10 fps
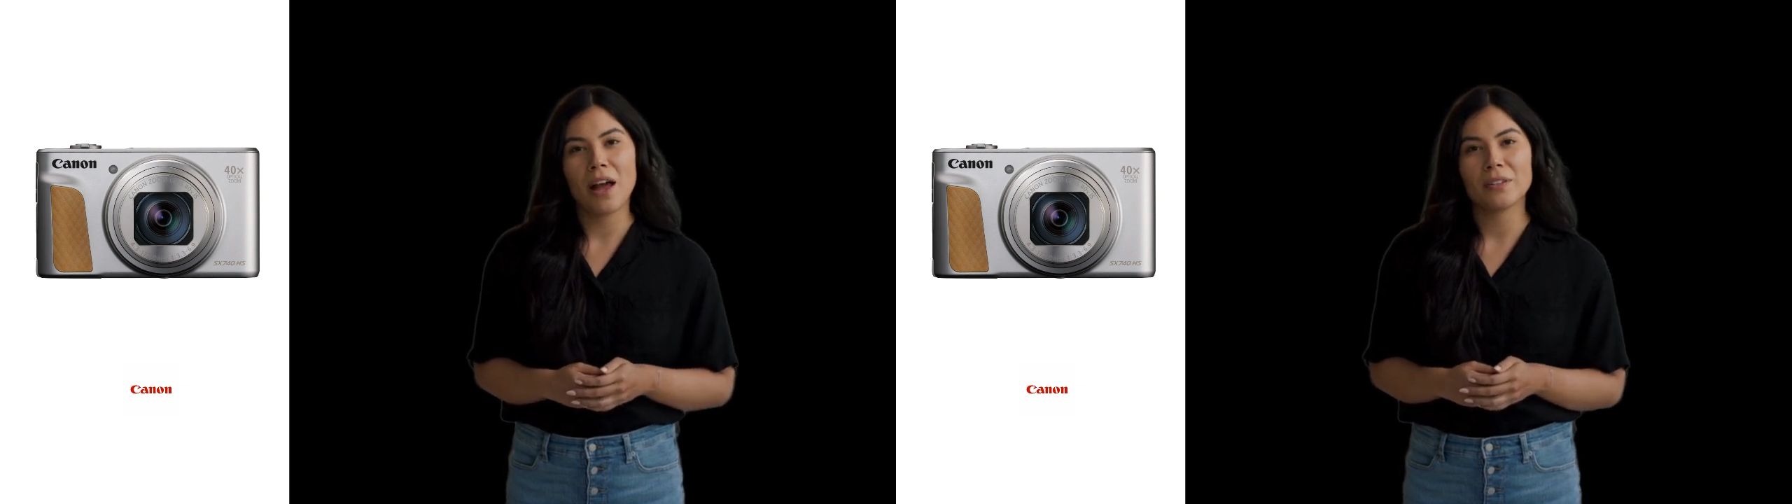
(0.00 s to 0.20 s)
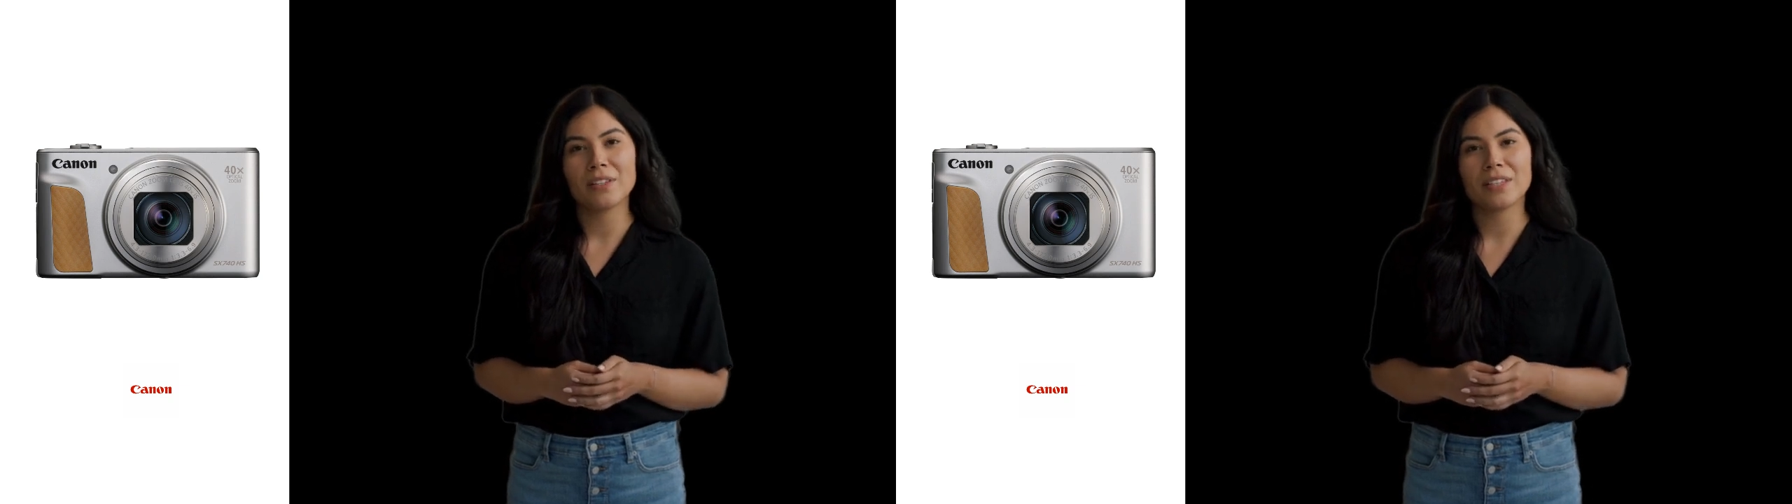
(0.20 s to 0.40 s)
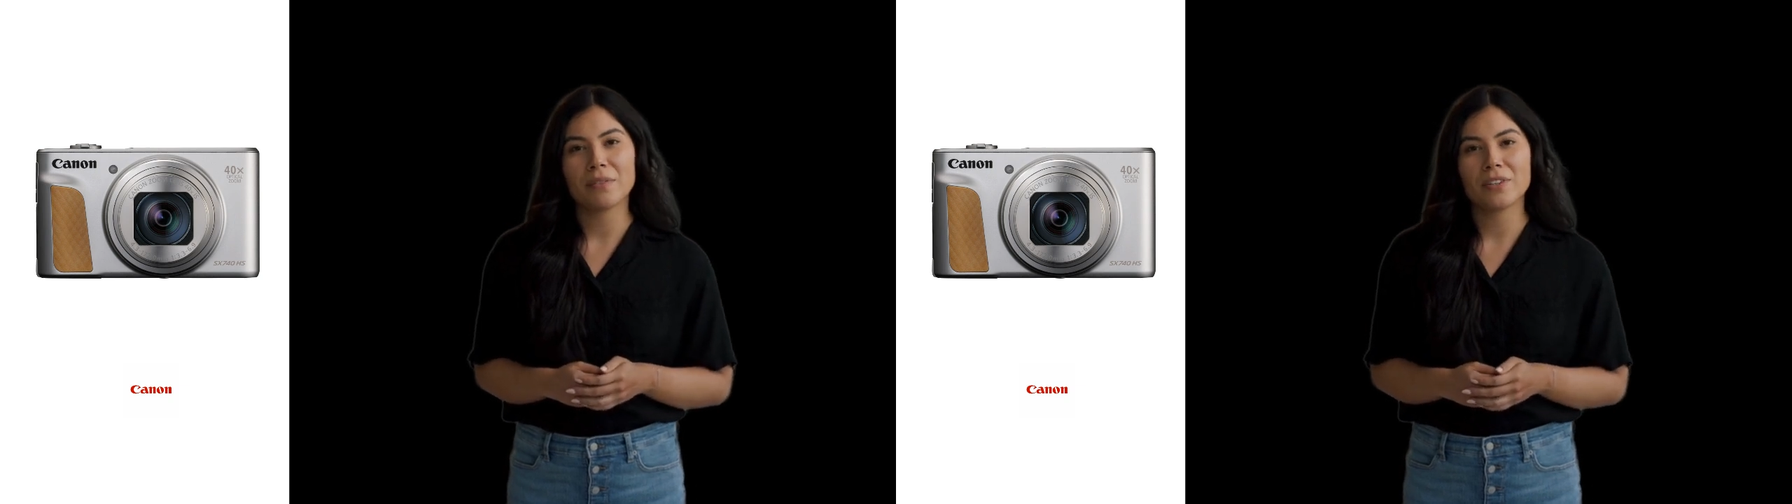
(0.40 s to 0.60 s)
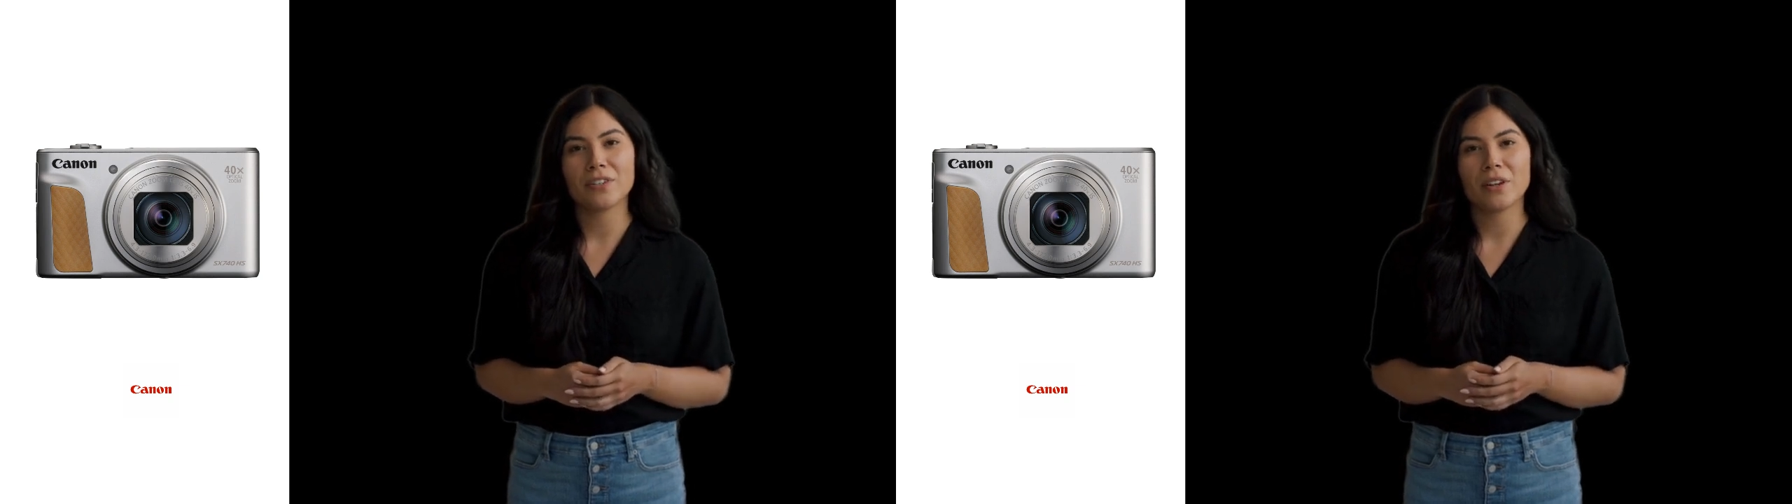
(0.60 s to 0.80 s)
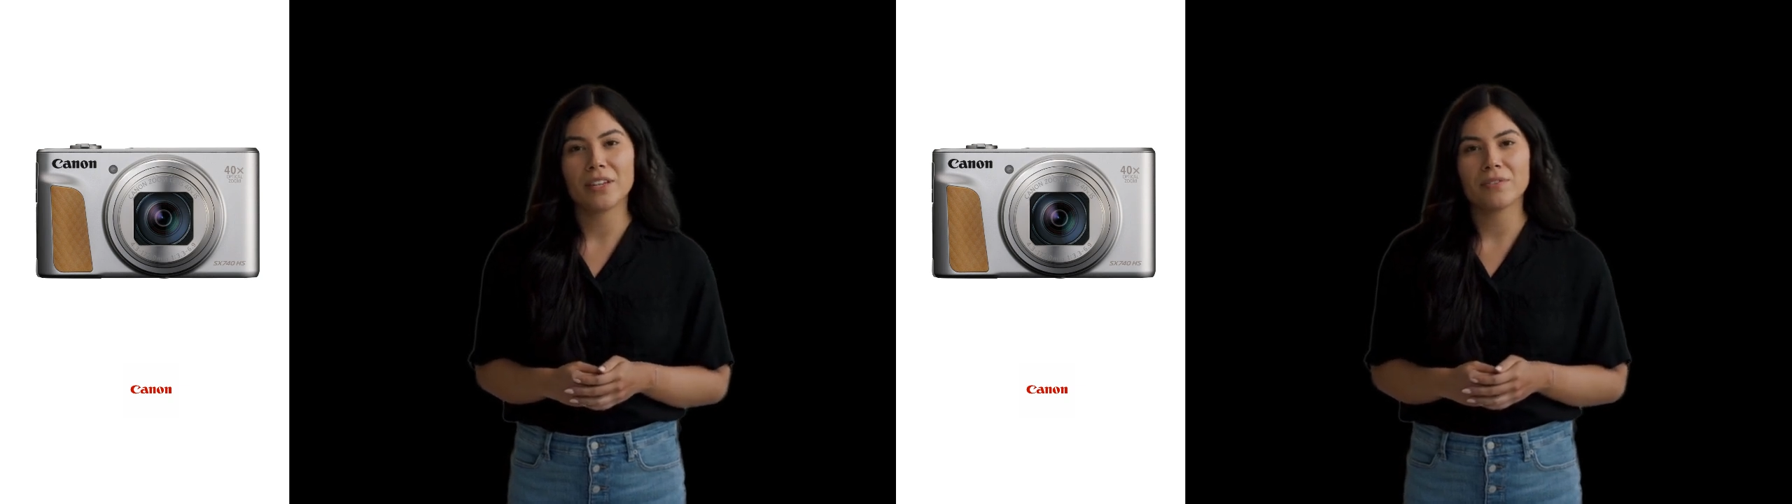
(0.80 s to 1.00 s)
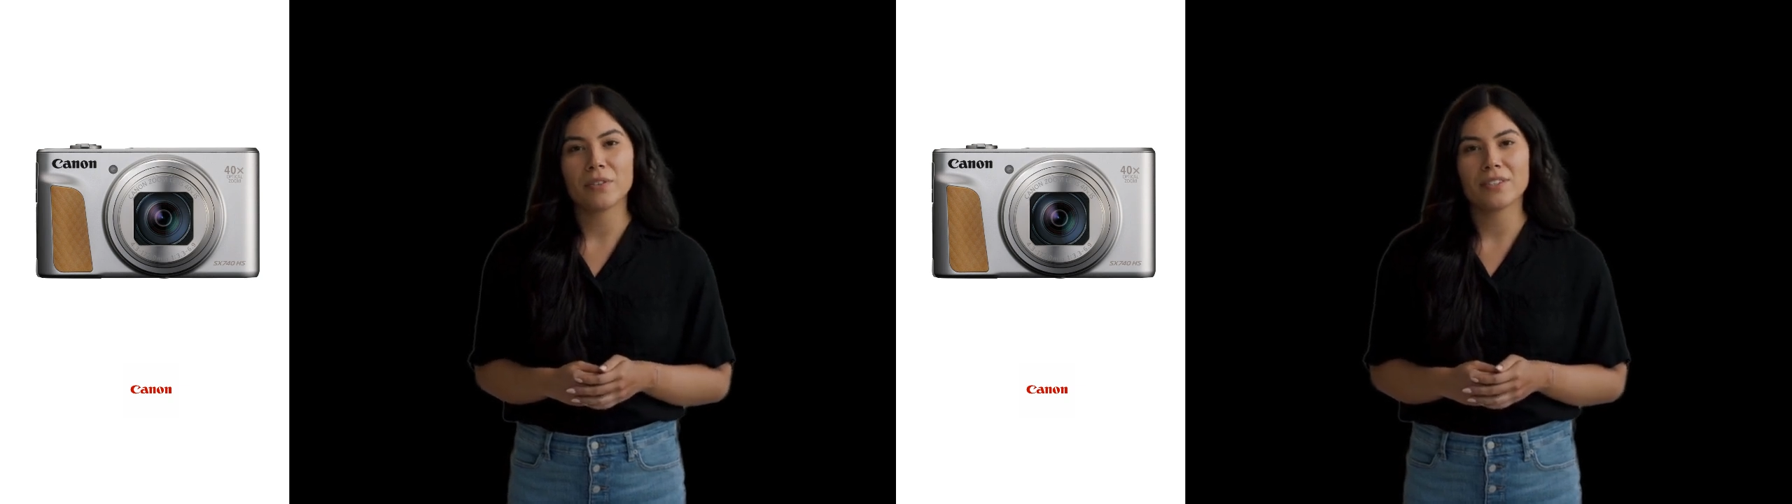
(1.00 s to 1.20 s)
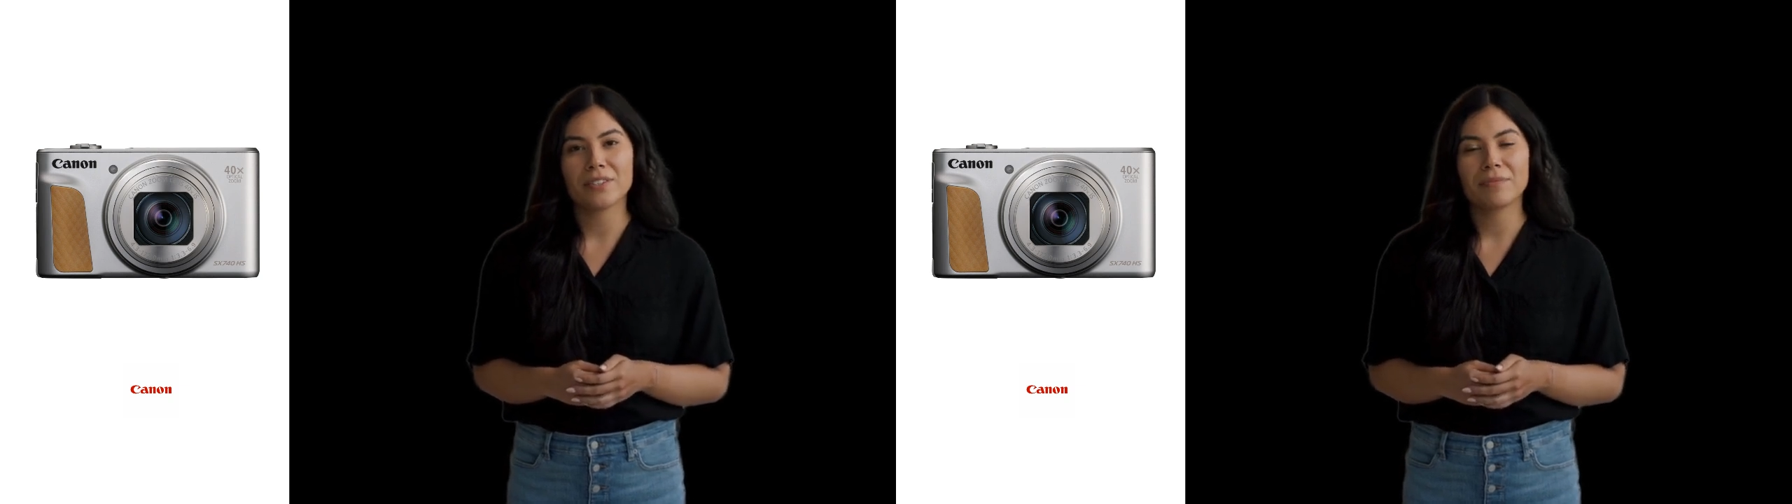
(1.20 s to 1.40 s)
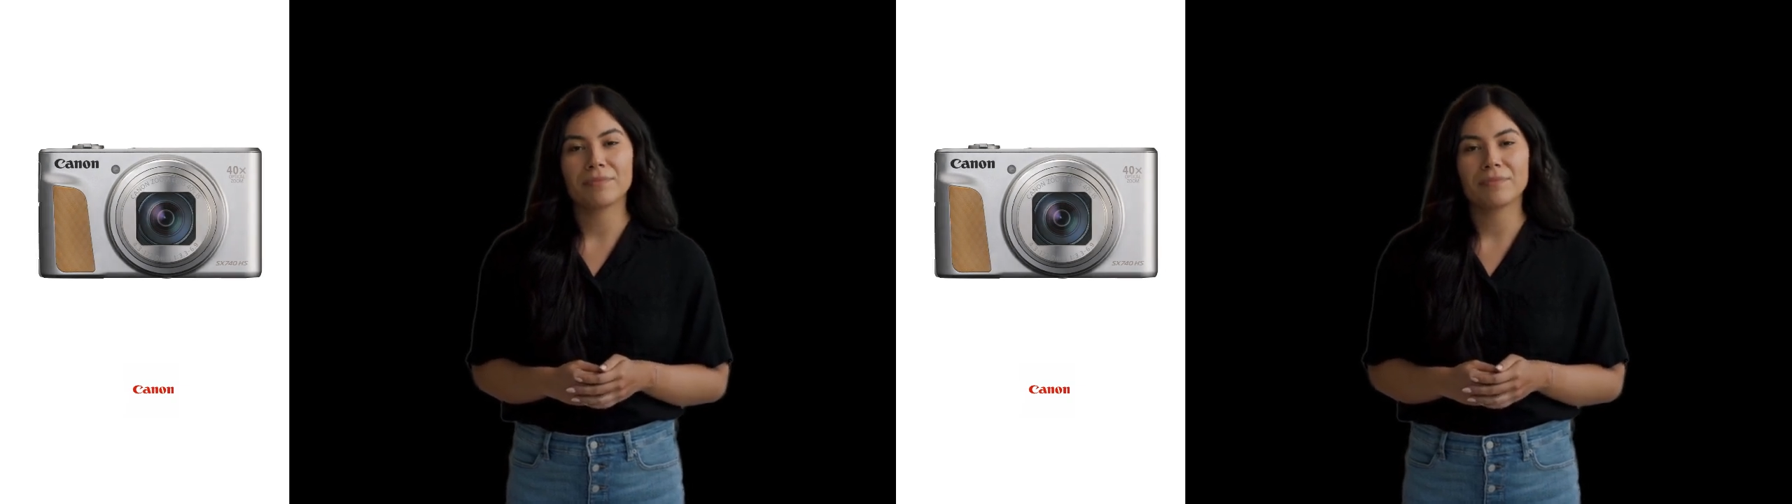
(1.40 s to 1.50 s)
wireless image transfers.